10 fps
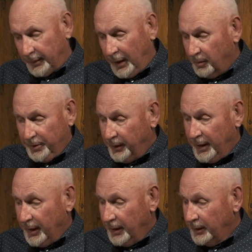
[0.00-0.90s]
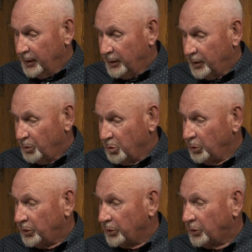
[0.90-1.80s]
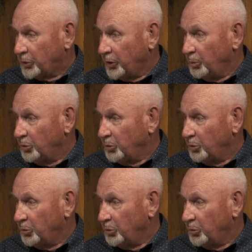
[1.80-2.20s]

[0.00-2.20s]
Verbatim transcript: After that, I did the Brewster story.